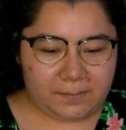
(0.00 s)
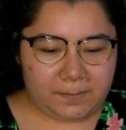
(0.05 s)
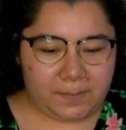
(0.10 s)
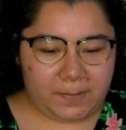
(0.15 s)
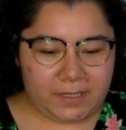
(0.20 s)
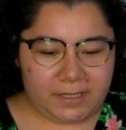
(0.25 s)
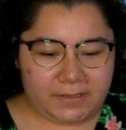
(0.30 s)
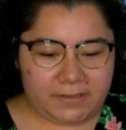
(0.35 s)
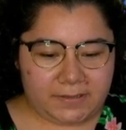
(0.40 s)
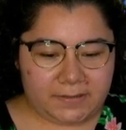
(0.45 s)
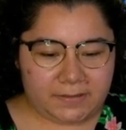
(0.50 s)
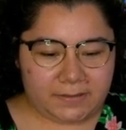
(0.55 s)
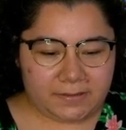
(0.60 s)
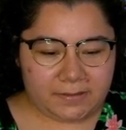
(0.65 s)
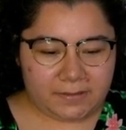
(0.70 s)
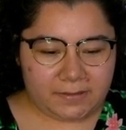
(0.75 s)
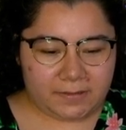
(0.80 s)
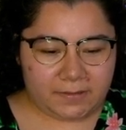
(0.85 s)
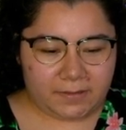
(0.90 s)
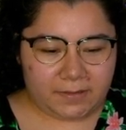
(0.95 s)
but
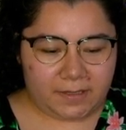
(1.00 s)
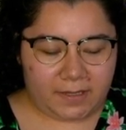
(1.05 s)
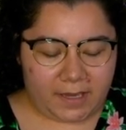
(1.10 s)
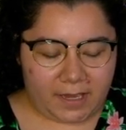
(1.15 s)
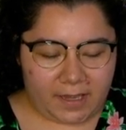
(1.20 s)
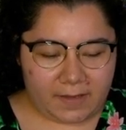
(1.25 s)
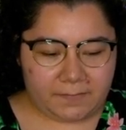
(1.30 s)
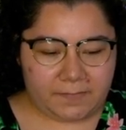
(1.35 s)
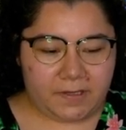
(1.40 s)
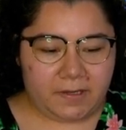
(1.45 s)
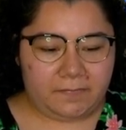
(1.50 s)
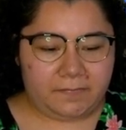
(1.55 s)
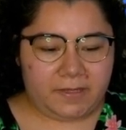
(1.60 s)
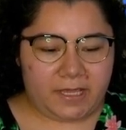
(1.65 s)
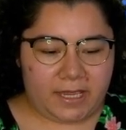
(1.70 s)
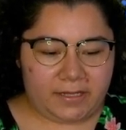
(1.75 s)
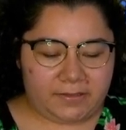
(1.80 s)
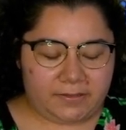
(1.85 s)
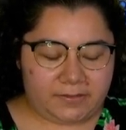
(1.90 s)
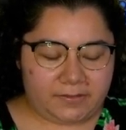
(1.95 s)
half of
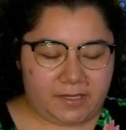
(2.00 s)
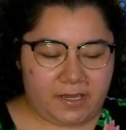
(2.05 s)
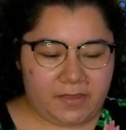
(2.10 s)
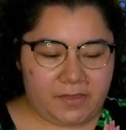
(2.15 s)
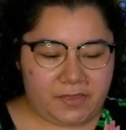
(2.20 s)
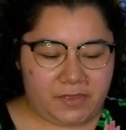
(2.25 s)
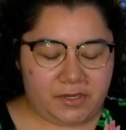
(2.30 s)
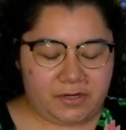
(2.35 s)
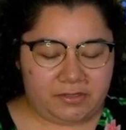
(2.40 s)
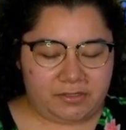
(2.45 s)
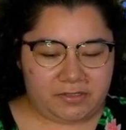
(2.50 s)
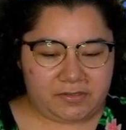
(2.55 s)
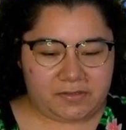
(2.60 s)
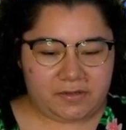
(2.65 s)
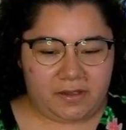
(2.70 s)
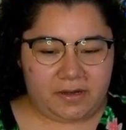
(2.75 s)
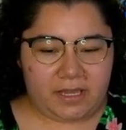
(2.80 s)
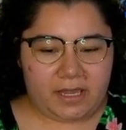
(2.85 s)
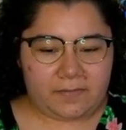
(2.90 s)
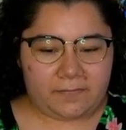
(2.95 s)
that said third does
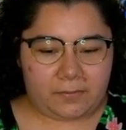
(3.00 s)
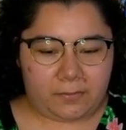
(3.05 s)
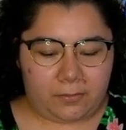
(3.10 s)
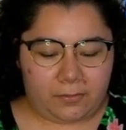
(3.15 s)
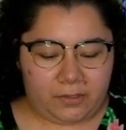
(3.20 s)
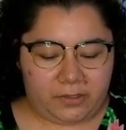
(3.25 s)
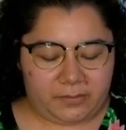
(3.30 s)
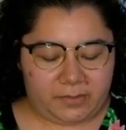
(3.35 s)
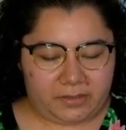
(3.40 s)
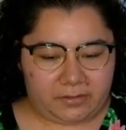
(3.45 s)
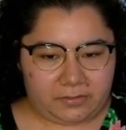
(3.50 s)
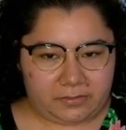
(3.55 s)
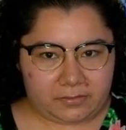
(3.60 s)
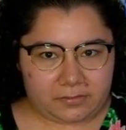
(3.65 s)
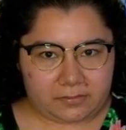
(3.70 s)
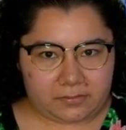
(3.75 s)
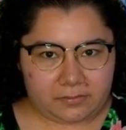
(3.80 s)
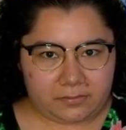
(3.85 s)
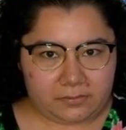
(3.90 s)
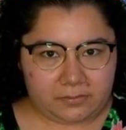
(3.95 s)
not have
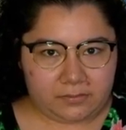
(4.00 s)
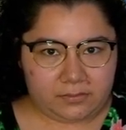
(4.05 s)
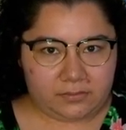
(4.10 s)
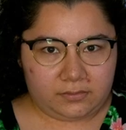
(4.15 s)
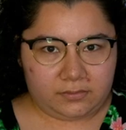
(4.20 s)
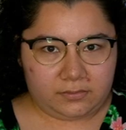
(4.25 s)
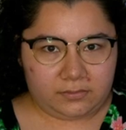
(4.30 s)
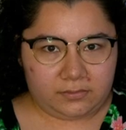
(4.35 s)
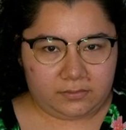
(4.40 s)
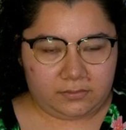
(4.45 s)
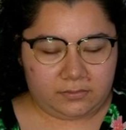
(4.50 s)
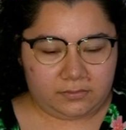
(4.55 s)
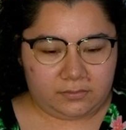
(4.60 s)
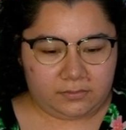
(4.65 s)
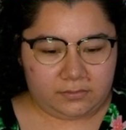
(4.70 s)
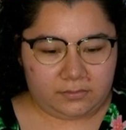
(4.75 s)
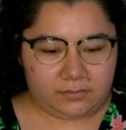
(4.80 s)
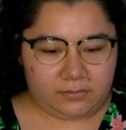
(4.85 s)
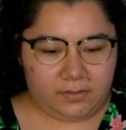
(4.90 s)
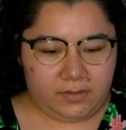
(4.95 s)
ornaments.
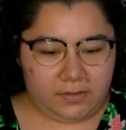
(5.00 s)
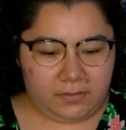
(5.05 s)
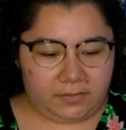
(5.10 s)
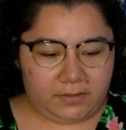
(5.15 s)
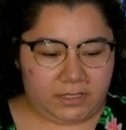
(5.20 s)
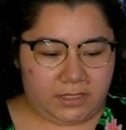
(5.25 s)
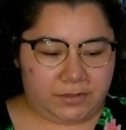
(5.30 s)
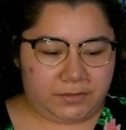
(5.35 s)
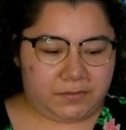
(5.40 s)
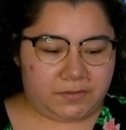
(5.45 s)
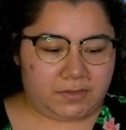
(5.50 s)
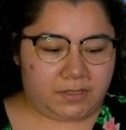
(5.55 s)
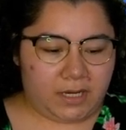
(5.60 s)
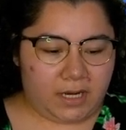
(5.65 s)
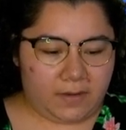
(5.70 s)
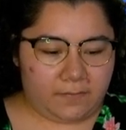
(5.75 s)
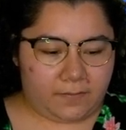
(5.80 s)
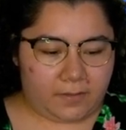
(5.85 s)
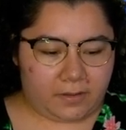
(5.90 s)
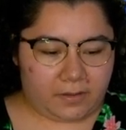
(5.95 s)
You know, they just
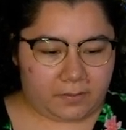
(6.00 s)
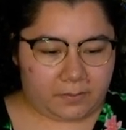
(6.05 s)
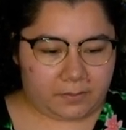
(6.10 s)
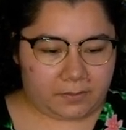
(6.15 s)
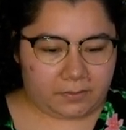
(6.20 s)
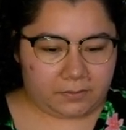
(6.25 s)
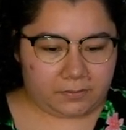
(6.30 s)
gave up.